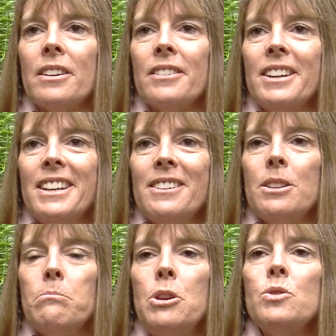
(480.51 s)

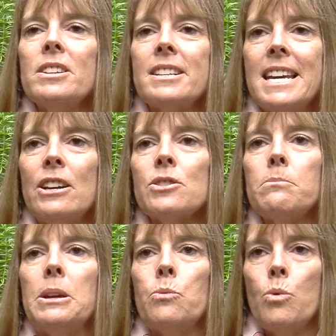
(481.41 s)
the music tells
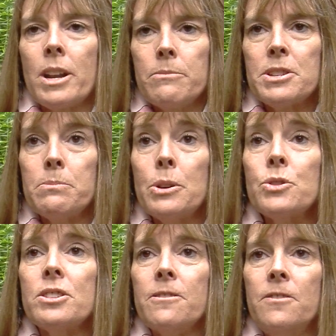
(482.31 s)
me what I'm
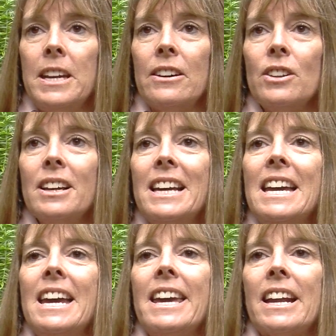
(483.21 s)
supposed to feel,
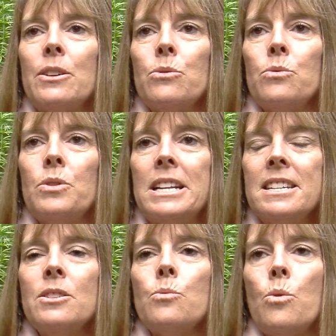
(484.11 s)
and I
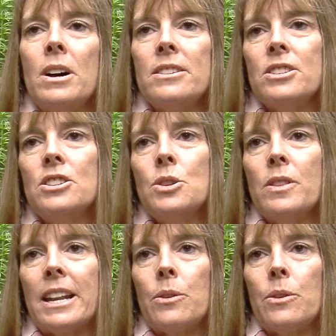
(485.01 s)
didn't want to do that.